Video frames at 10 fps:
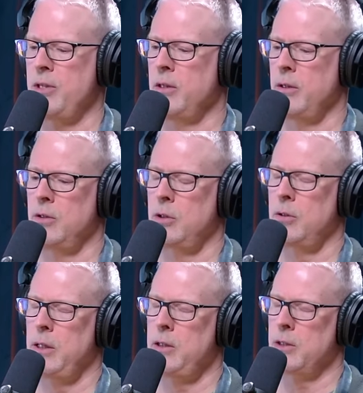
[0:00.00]
and
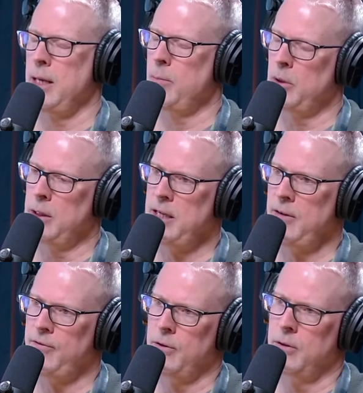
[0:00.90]
they just can't
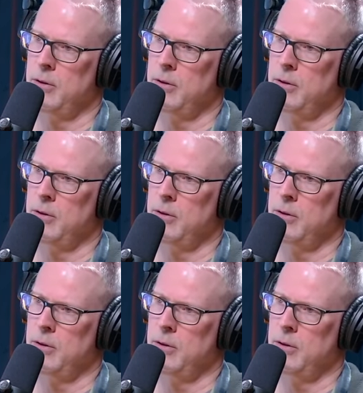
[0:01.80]
believe.